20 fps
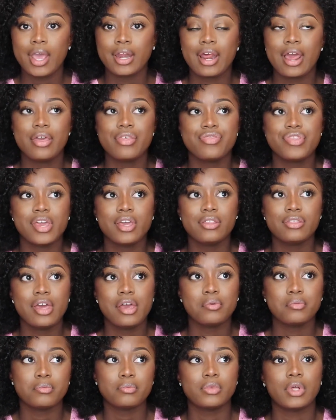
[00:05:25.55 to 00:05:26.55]
and I think
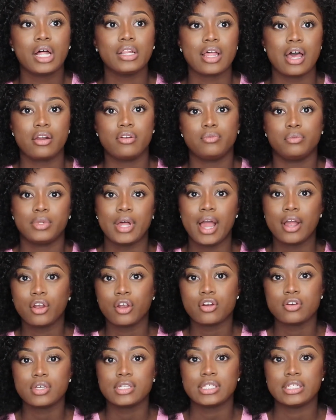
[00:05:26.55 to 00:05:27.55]
that a lot of black
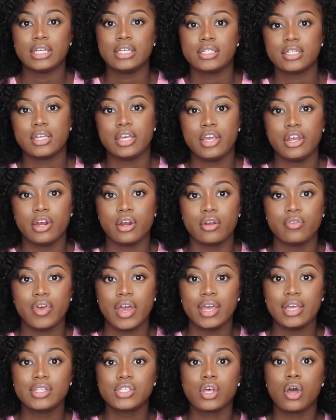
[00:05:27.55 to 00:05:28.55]
girls need to hear
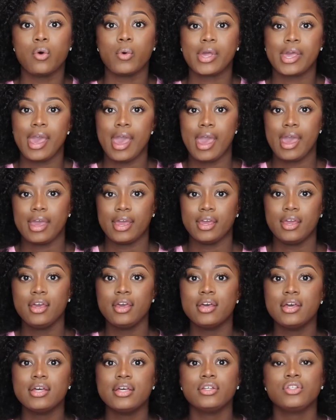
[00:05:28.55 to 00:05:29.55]
that it's okay